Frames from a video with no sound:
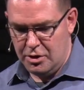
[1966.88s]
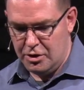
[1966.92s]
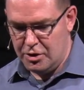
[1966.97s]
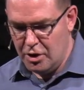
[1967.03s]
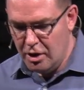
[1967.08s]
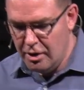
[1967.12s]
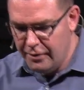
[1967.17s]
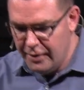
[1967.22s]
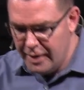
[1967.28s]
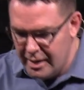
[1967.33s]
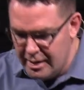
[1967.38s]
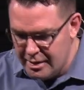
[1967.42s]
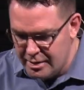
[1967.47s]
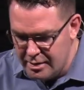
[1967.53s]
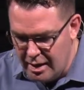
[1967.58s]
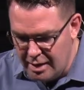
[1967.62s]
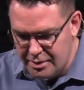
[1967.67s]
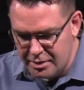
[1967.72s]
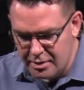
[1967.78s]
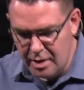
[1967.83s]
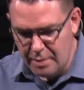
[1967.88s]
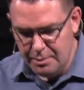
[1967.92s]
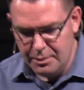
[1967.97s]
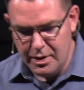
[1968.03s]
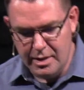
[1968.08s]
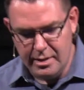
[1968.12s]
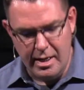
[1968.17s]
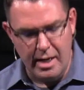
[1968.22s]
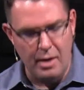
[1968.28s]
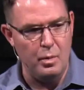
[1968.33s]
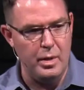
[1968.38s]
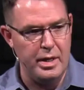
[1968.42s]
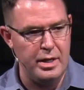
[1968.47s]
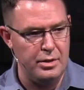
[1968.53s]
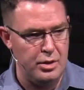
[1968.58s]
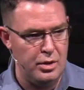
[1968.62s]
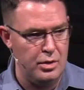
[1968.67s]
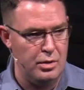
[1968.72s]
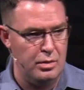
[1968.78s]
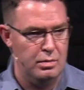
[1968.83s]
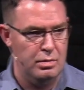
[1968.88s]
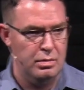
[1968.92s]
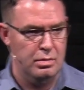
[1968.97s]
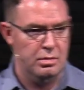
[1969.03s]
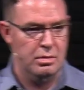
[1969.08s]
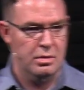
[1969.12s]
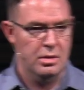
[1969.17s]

Serving is not something that we do.